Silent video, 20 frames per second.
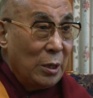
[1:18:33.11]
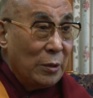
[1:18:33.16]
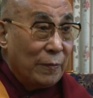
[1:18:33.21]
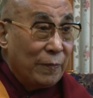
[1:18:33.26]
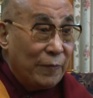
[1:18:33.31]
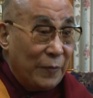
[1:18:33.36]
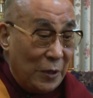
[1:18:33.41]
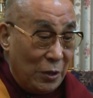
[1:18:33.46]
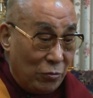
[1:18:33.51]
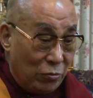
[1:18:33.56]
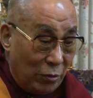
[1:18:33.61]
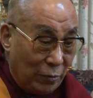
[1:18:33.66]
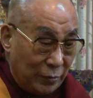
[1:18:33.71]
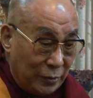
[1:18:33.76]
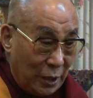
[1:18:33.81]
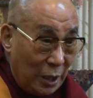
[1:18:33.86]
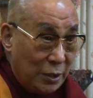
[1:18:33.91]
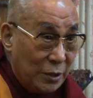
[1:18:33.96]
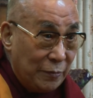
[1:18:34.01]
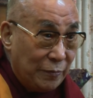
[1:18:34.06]
And field
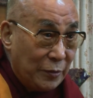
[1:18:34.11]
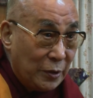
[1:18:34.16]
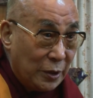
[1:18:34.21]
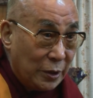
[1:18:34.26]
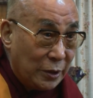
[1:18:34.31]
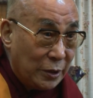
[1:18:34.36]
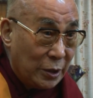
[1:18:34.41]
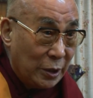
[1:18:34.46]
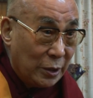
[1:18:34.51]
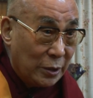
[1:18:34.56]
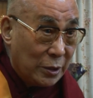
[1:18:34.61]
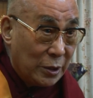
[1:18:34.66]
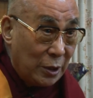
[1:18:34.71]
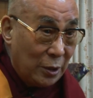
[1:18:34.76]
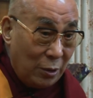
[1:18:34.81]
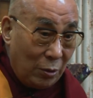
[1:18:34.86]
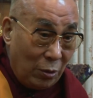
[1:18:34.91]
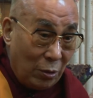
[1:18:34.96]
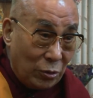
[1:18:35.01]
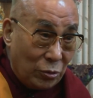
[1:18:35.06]
of scientific
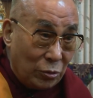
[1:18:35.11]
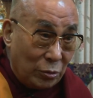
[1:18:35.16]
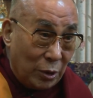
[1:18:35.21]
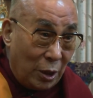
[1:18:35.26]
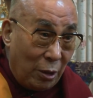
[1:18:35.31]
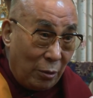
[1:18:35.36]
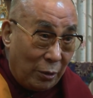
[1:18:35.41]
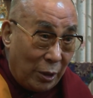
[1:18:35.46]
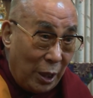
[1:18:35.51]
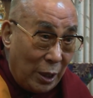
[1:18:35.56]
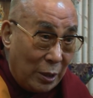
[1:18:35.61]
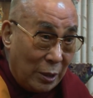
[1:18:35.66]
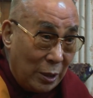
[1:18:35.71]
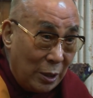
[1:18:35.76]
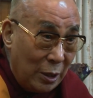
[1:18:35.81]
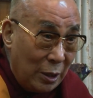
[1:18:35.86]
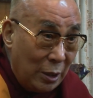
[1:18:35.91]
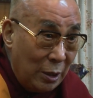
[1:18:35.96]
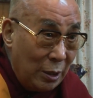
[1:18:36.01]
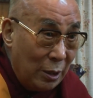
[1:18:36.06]
research also now
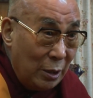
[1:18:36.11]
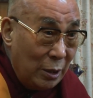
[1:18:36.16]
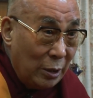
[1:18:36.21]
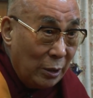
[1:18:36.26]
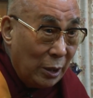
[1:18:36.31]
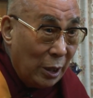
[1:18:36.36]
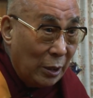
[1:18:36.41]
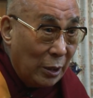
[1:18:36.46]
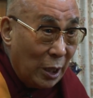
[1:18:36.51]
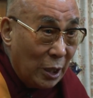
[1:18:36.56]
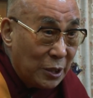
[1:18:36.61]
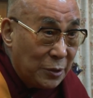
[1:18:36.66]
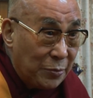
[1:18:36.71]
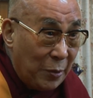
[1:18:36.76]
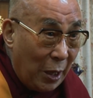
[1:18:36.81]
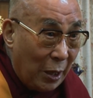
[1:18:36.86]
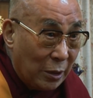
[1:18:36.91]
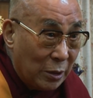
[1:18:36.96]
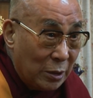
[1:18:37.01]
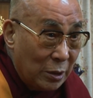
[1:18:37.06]
can
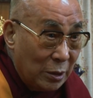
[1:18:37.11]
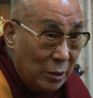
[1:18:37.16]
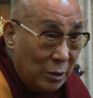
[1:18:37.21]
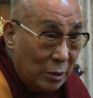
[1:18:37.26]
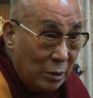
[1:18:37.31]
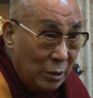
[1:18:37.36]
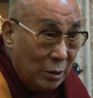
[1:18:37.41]
expand.